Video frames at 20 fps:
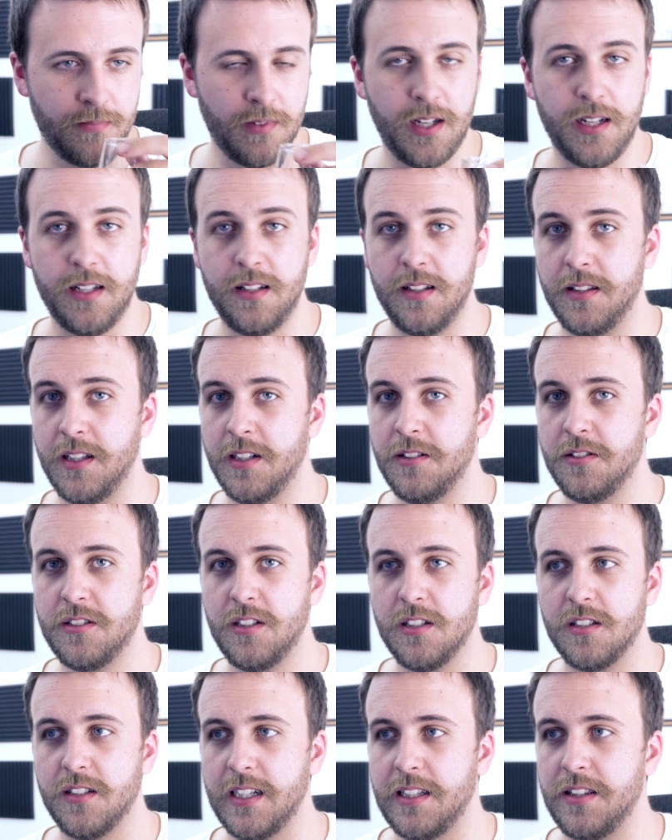There's
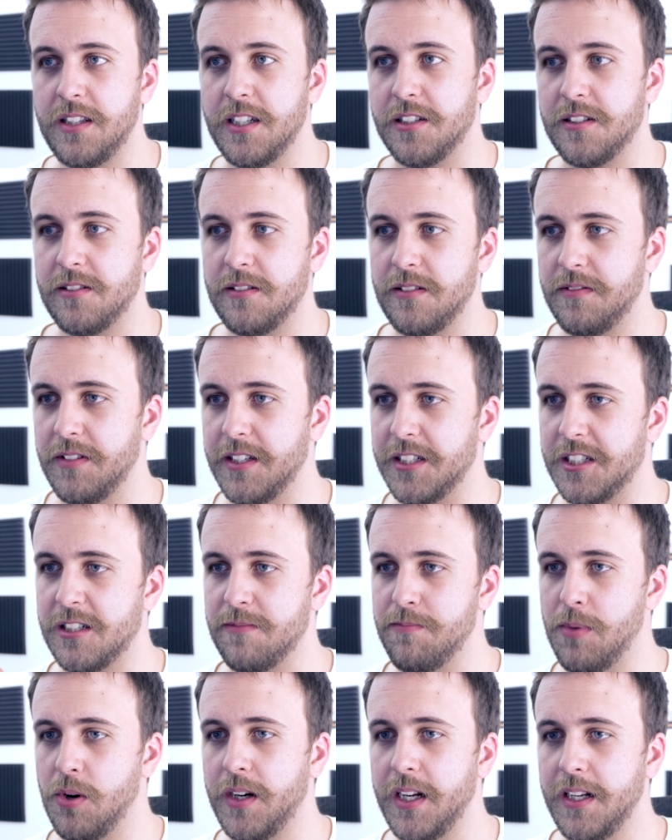just like this
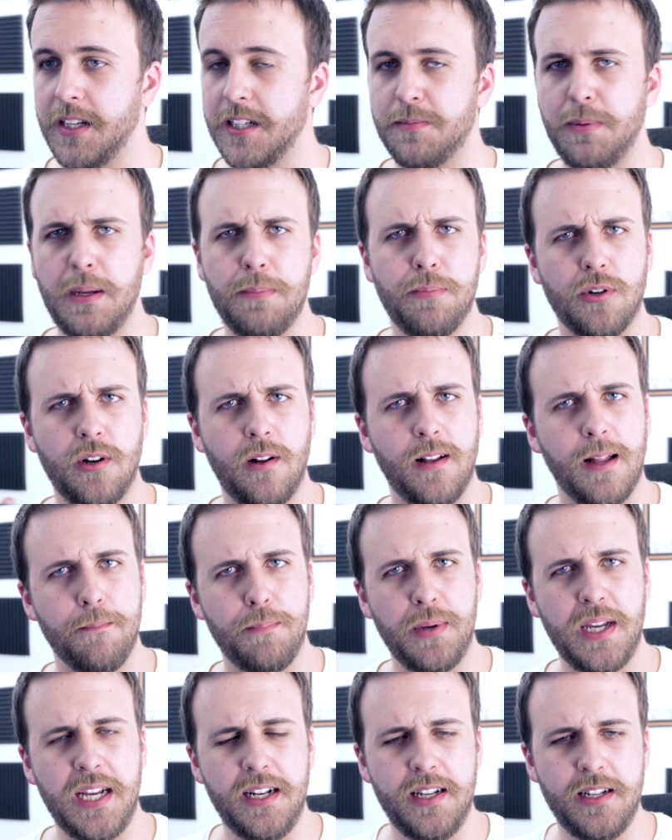smokiness. People call it
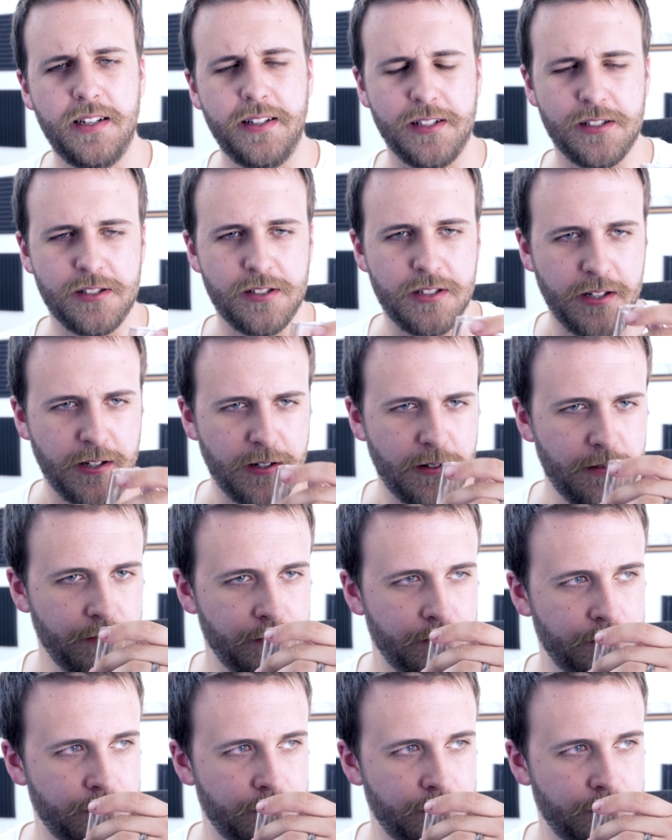peatiness too.